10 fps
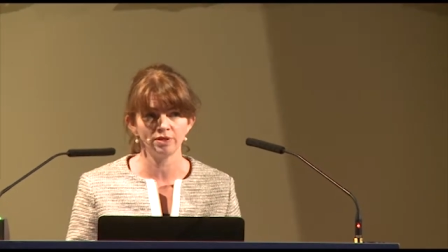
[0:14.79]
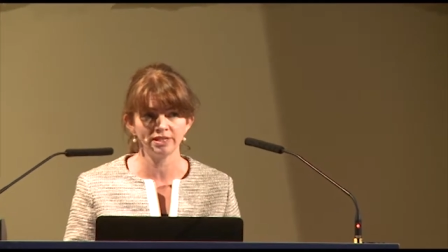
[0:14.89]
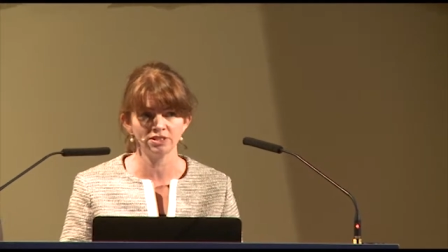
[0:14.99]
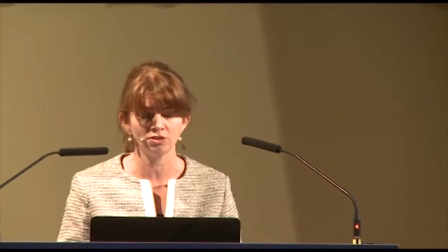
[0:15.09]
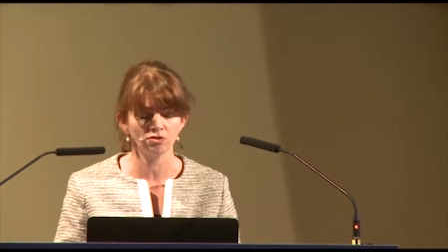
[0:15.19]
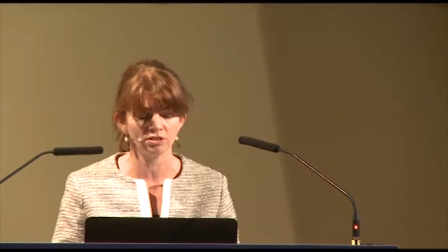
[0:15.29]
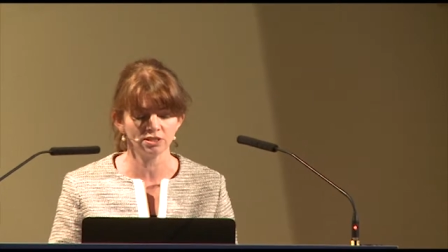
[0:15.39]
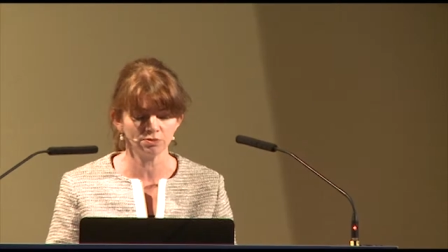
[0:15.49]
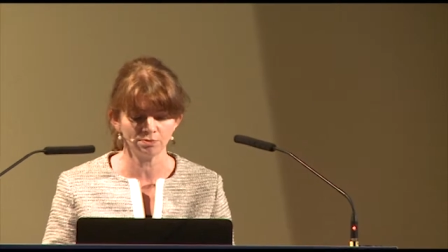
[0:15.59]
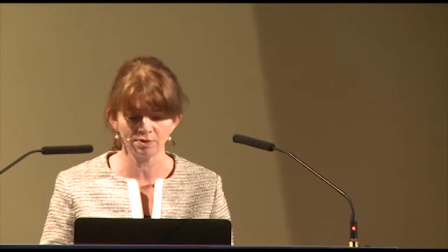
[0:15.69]
we as
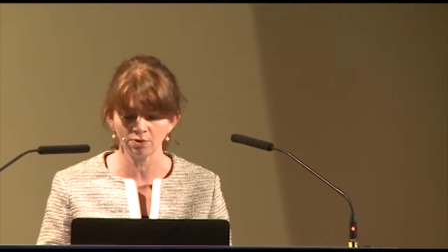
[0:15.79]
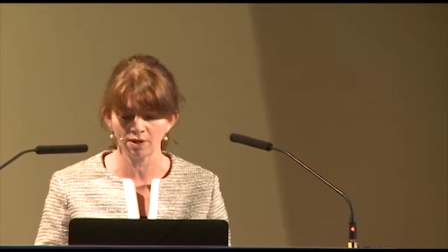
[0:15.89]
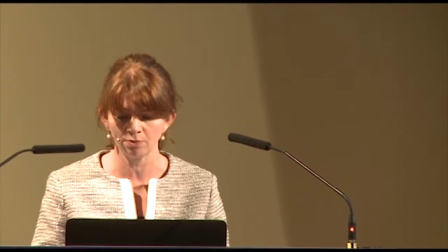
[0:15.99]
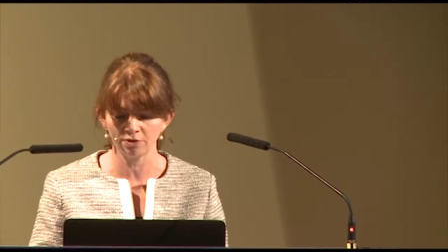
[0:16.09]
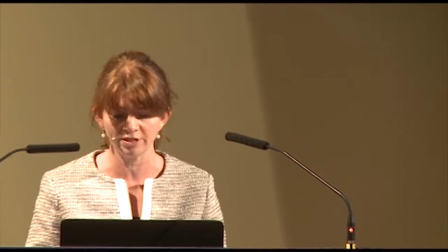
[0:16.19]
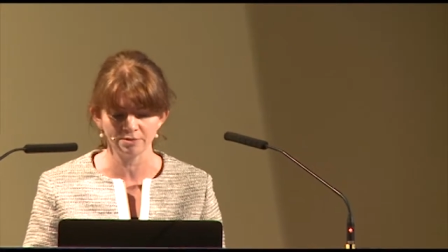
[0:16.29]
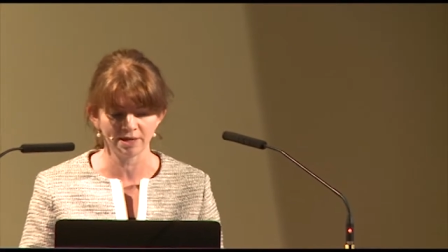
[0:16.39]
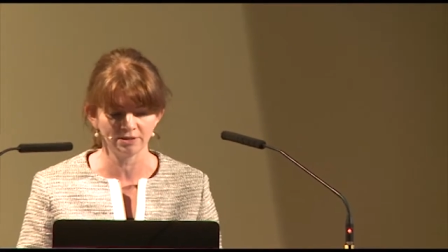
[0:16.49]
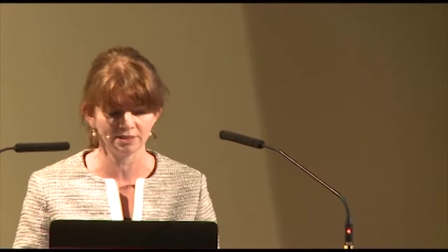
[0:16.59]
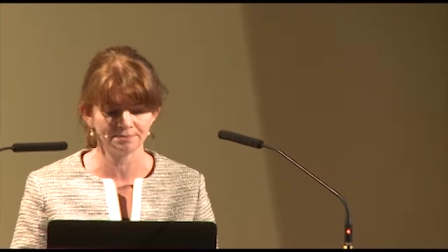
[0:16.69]
doctors would be quite worried
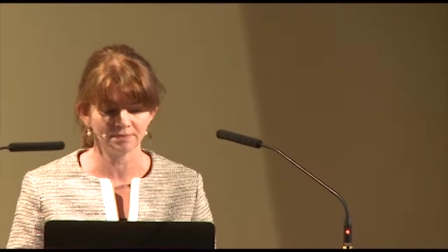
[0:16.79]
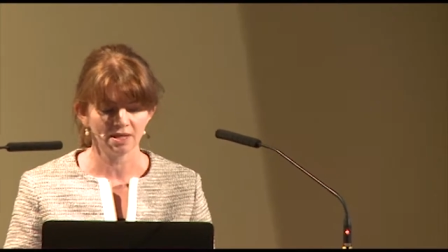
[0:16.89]
about.